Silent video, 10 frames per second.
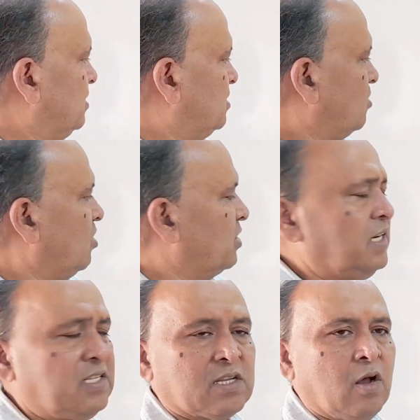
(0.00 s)
is called
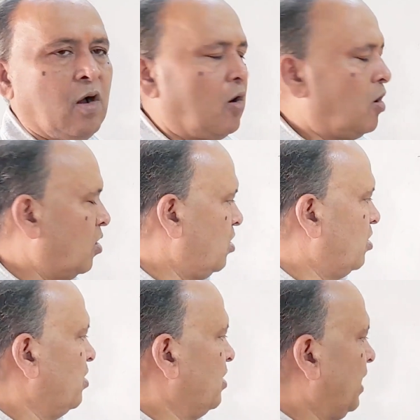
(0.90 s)
its order
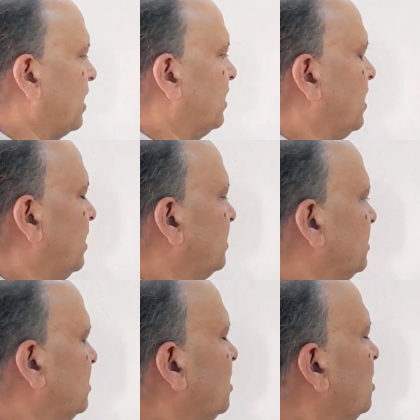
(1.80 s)
or
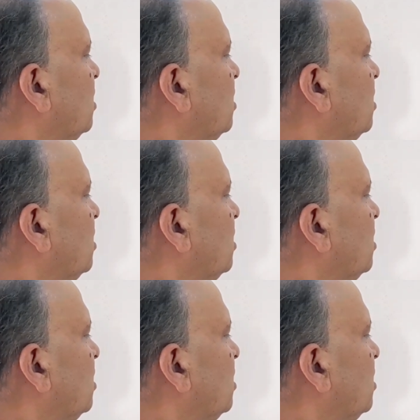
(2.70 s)
cardinality.